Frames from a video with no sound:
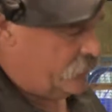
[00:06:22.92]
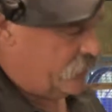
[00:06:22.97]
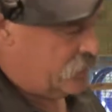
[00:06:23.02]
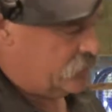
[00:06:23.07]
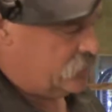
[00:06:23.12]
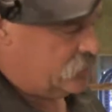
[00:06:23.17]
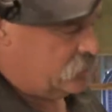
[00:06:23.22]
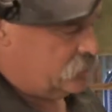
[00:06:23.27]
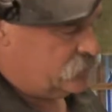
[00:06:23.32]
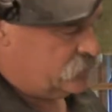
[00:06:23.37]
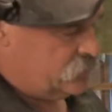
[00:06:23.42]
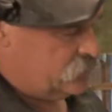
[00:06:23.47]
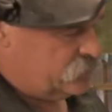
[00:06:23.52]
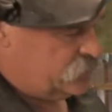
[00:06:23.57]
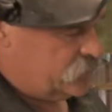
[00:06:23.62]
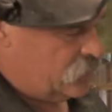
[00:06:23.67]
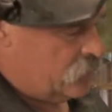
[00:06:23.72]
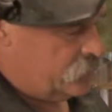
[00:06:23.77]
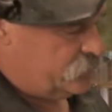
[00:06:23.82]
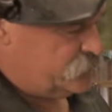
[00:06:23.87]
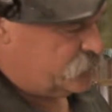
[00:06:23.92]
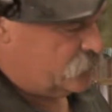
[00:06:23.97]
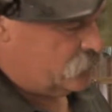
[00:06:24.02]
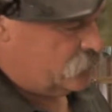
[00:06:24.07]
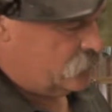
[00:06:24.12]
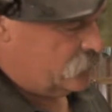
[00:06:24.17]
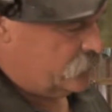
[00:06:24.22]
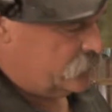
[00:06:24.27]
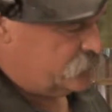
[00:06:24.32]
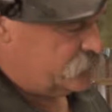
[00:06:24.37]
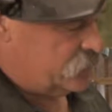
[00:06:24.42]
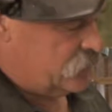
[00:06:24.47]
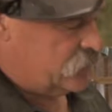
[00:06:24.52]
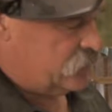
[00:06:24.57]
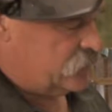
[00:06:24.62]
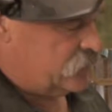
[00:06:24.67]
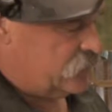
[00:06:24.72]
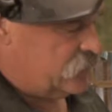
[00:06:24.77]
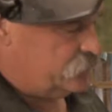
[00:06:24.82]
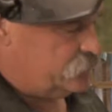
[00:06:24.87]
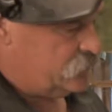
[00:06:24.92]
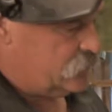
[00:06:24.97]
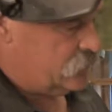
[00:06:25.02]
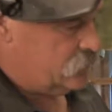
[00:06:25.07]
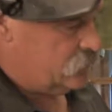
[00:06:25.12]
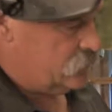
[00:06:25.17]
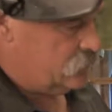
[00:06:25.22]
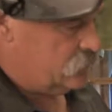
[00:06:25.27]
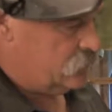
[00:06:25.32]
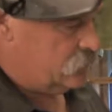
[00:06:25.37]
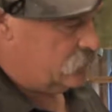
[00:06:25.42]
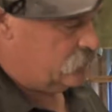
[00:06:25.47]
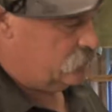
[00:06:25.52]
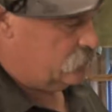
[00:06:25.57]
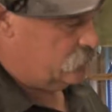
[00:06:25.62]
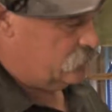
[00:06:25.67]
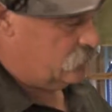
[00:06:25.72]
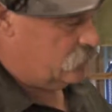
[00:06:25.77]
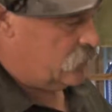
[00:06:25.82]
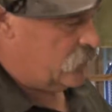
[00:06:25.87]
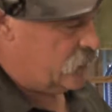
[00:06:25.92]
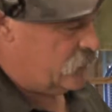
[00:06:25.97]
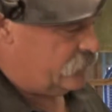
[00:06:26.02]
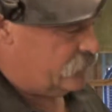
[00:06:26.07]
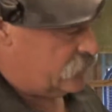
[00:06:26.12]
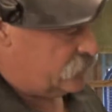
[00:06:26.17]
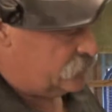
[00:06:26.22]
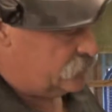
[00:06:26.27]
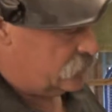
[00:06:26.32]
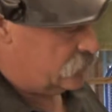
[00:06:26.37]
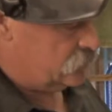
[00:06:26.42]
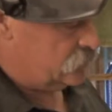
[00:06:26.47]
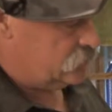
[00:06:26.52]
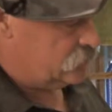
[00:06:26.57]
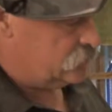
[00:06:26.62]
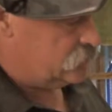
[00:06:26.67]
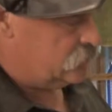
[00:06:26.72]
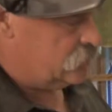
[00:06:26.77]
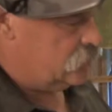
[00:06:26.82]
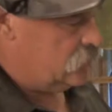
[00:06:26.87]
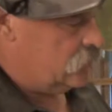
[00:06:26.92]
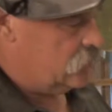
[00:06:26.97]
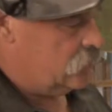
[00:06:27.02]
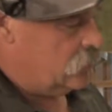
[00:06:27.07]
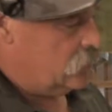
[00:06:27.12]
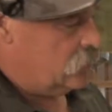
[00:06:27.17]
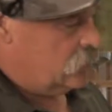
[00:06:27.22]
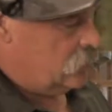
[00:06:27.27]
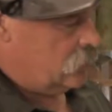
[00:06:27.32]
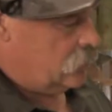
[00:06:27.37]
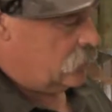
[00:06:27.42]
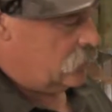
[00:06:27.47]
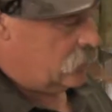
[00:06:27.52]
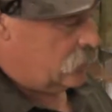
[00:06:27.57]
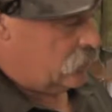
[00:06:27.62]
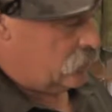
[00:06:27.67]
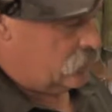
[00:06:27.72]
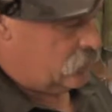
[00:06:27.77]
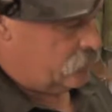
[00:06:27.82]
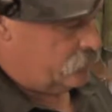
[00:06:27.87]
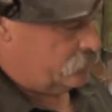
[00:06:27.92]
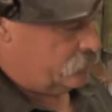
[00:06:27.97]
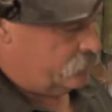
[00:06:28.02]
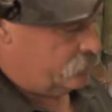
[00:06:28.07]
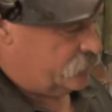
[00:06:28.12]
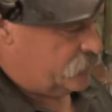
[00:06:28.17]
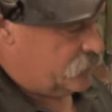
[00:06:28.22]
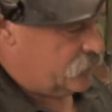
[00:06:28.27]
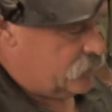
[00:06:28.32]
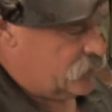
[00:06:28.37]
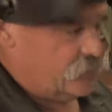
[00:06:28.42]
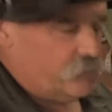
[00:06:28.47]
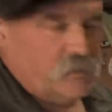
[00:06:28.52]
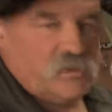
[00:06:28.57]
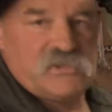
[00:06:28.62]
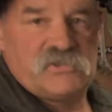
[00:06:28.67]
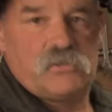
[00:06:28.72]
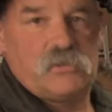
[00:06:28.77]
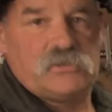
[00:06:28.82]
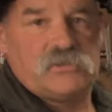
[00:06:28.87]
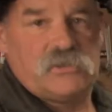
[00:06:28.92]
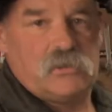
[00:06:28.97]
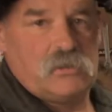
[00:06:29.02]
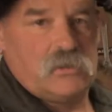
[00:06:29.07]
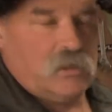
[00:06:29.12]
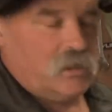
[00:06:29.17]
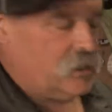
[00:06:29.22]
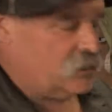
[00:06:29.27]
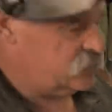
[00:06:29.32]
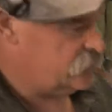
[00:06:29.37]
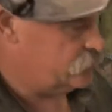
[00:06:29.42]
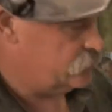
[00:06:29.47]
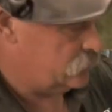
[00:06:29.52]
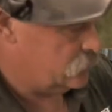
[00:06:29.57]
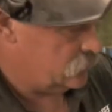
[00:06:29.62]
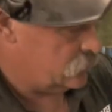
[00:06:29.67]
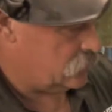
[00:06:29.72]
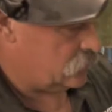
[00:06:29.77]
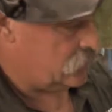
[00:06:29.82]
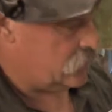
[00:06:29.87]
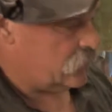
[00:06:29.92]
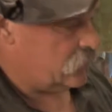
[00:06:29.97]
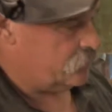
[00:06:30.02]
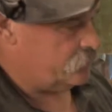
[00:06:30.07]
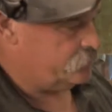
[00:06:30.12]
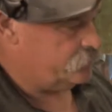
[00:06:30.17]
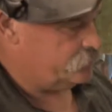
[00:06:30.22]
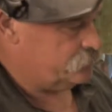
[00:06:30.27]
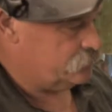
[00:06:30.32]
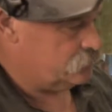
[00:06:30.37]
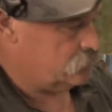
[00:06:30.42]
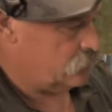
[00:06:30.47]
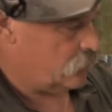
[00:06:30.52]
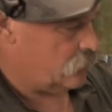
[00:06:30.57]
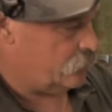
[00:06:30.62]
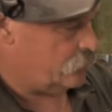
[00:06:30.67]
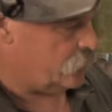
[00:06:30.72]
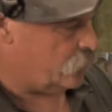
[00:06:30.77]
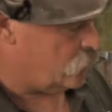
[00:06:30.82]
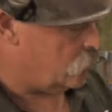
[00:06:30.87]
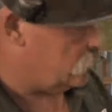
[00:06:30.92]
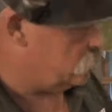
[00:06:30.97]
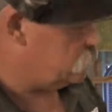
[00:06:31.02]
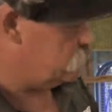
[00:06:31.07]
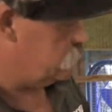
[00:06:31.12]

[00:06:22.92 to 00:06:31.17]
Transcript: by using the sharp tool and trying to keep the live edge on this. And then I'm going to switch to the S bowl